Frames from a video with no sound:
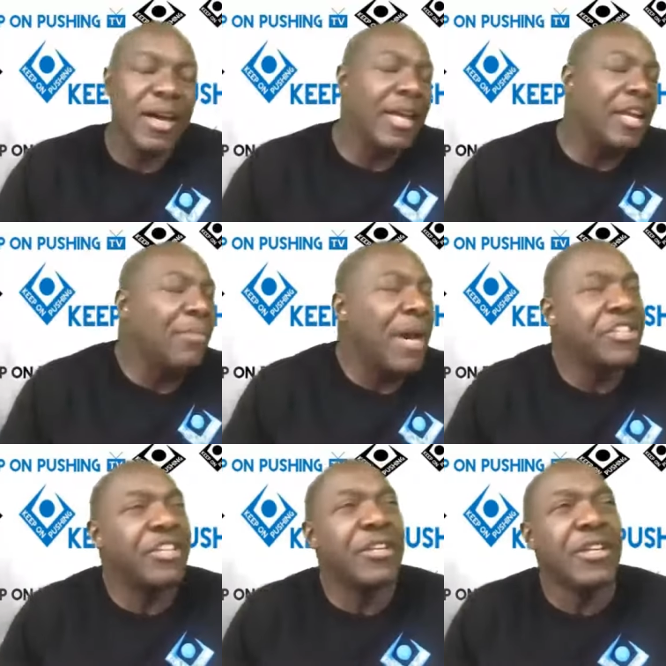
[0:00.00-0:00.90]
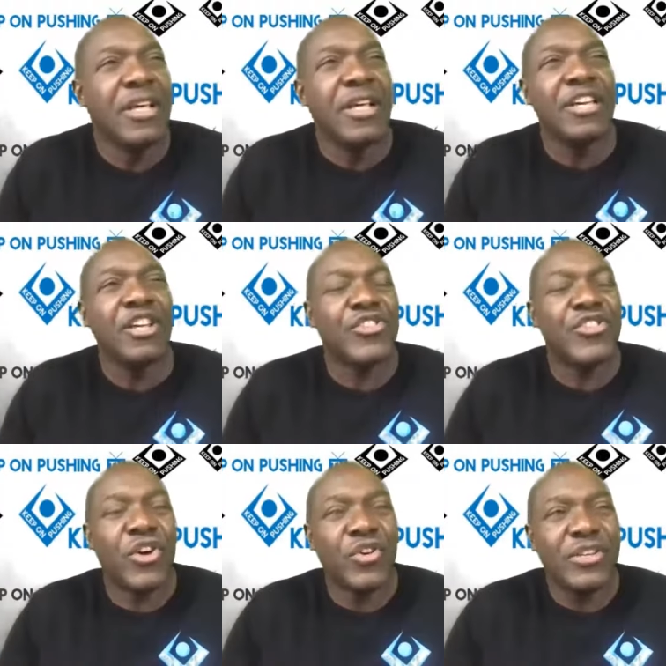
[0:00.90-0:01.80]
I can imagine.
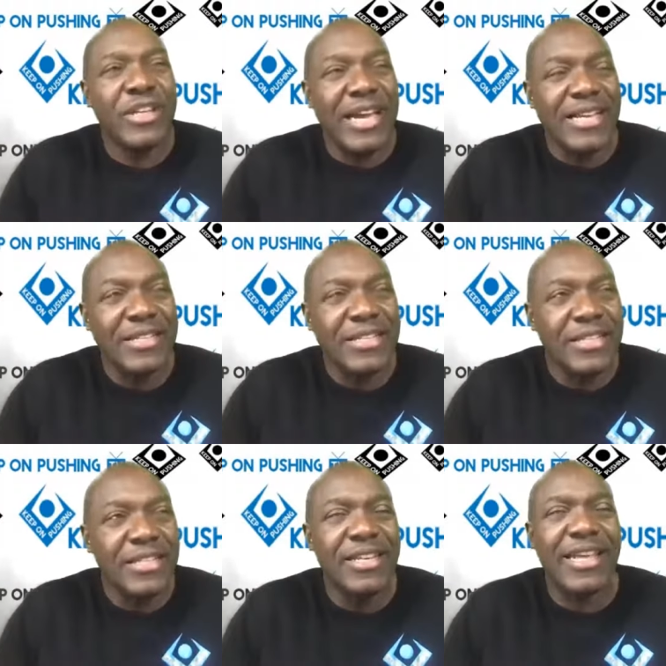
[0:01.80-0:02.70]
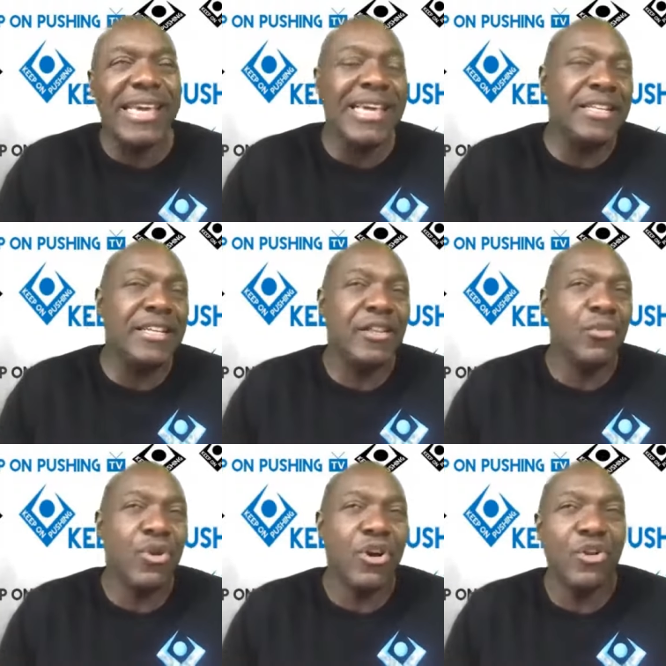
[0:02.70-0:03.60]
So 1980, the
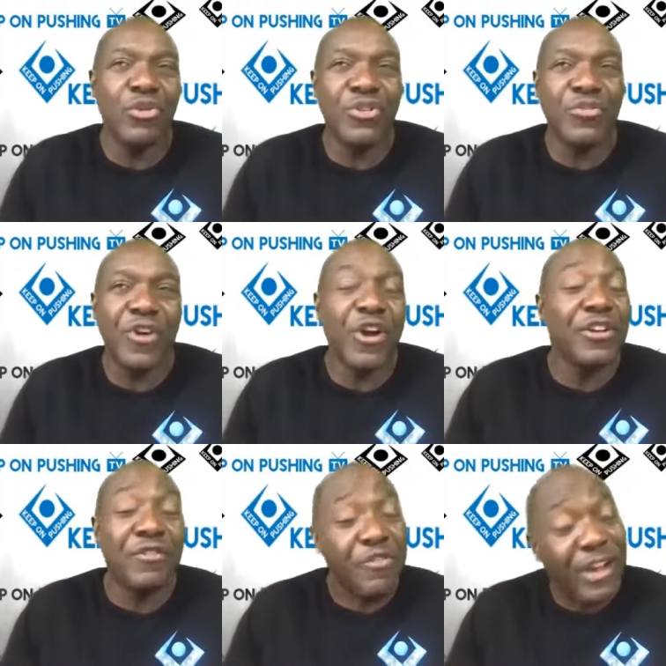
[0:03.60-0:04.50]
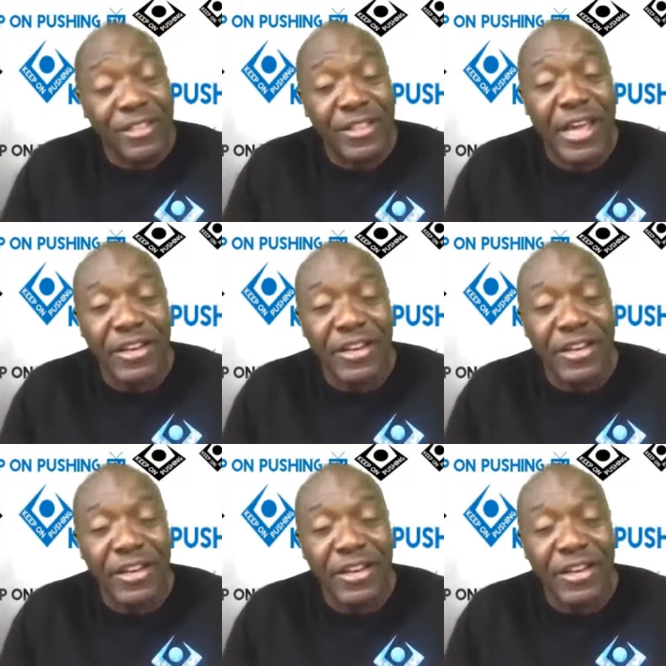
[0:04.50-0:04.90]
world was very different then.